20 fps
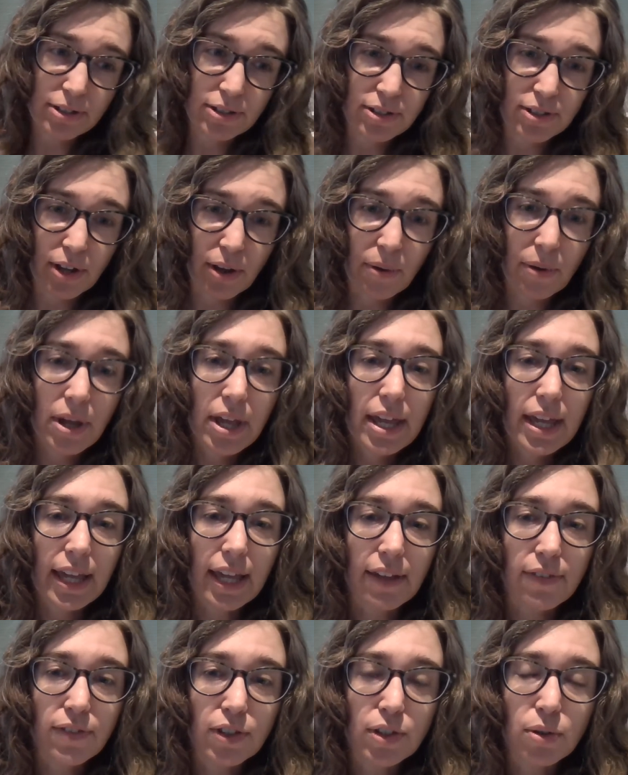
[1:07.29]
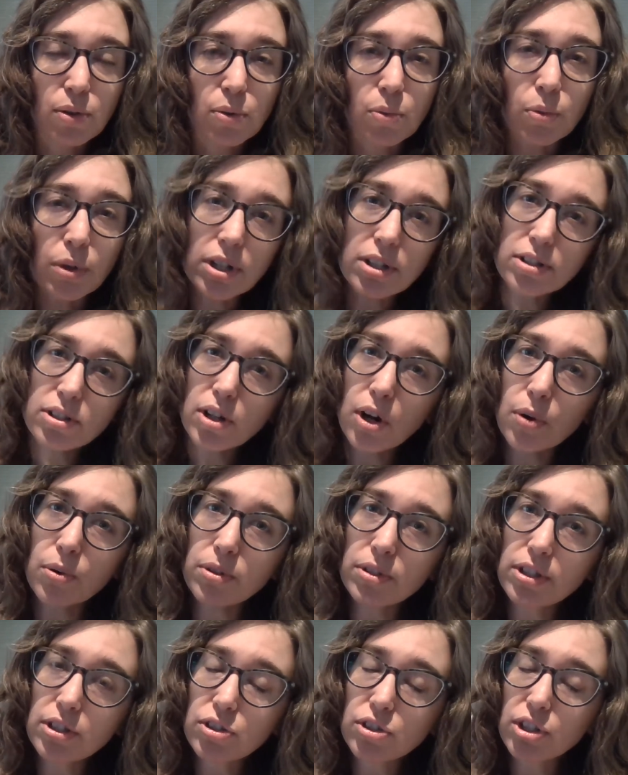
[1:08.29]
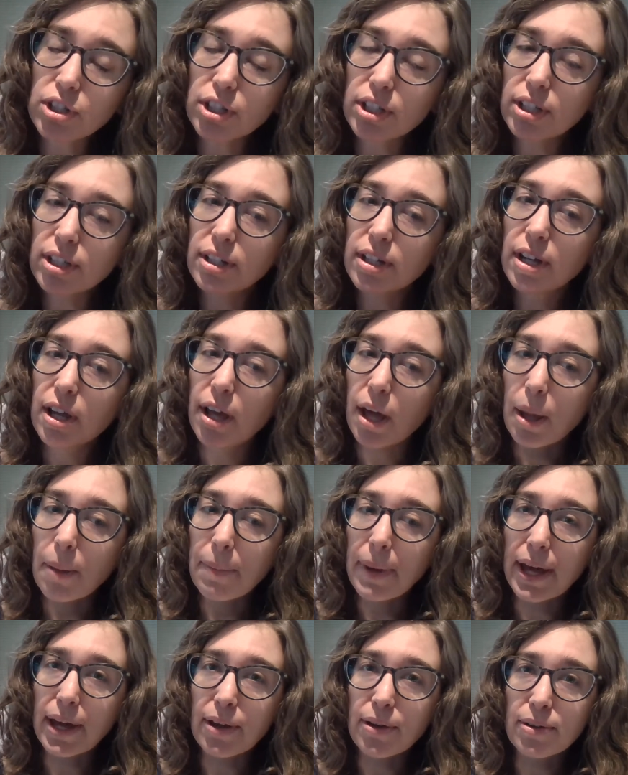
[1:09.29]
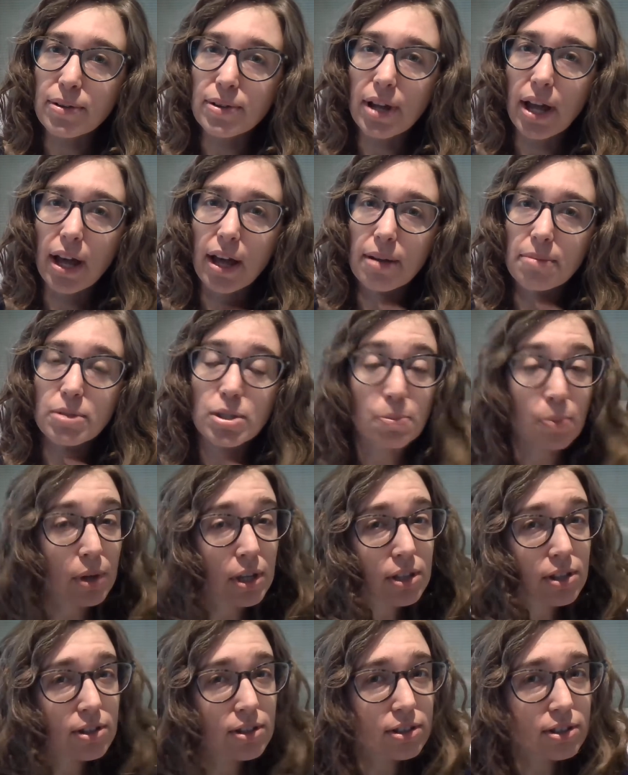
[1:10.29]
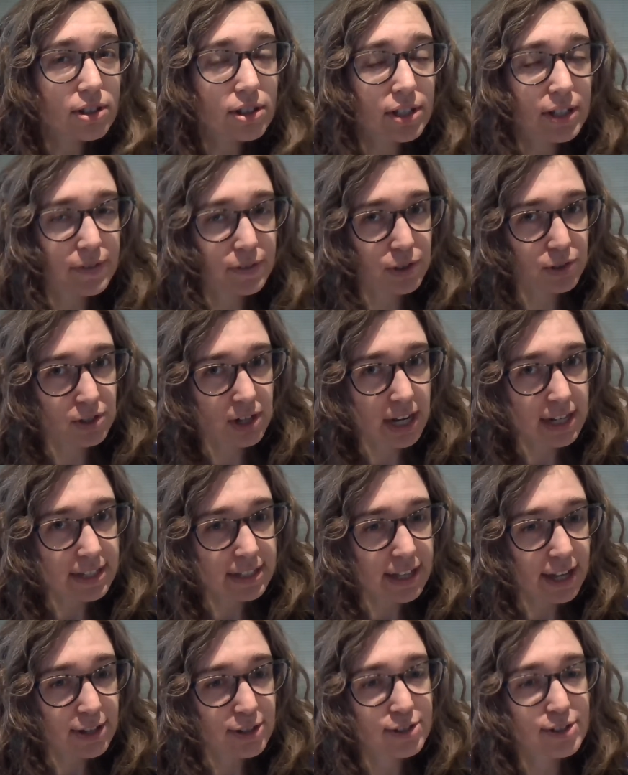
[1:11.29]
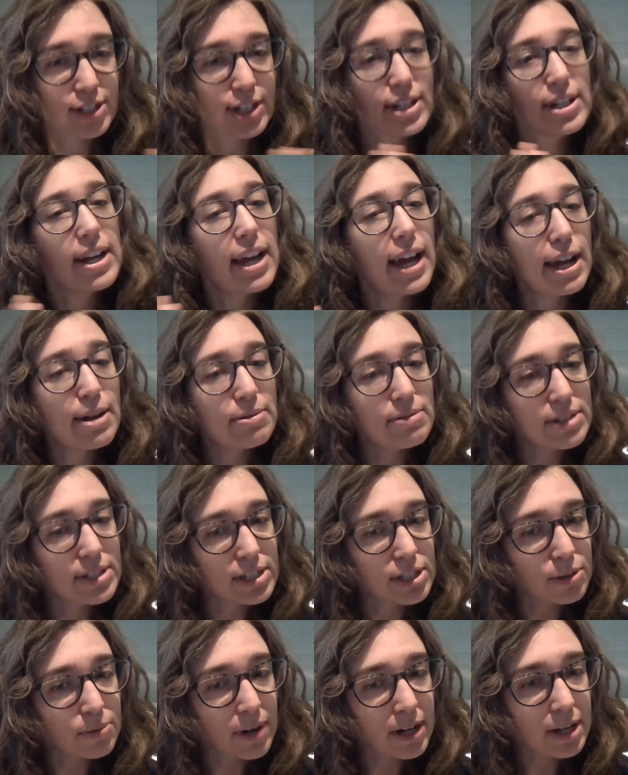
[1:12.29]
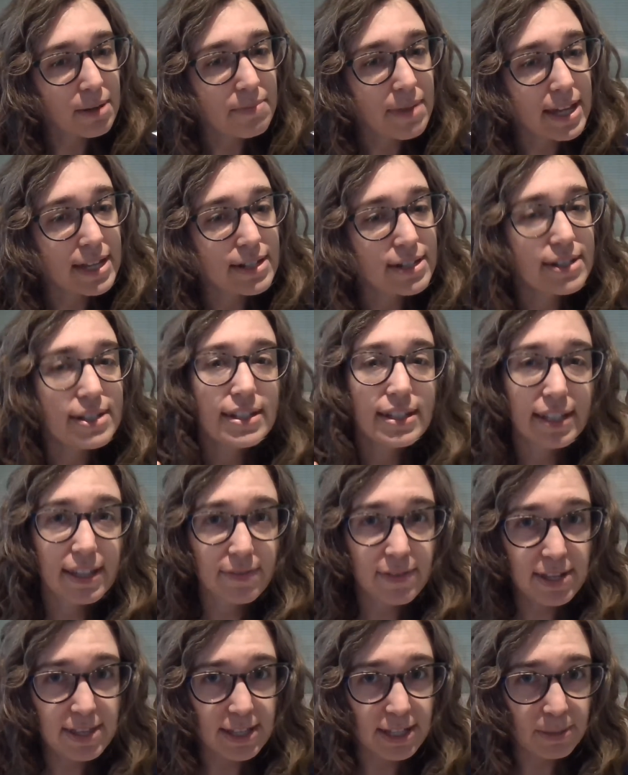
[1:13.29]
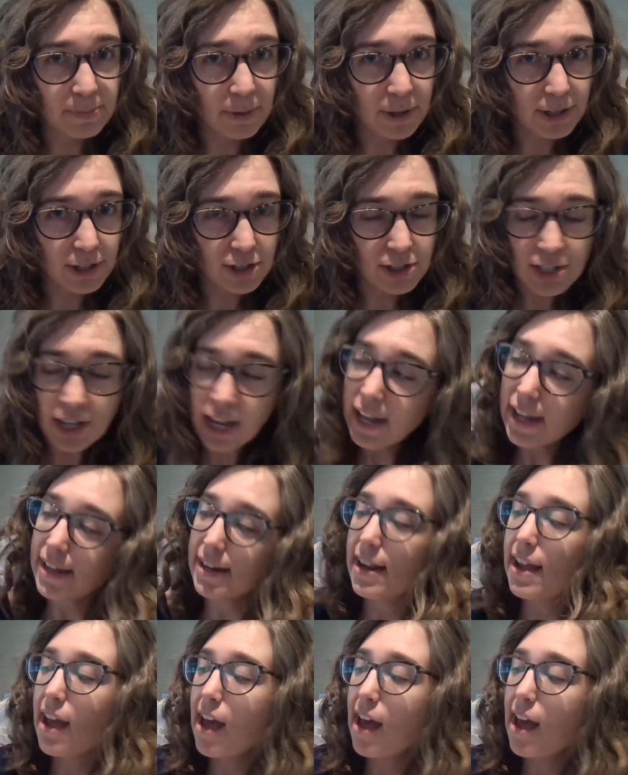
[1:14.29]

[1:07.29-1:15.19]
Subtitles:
So if you weren't totally sure about Spoiler Alert, if you tried it last year, I would still recommend giving this book a shot.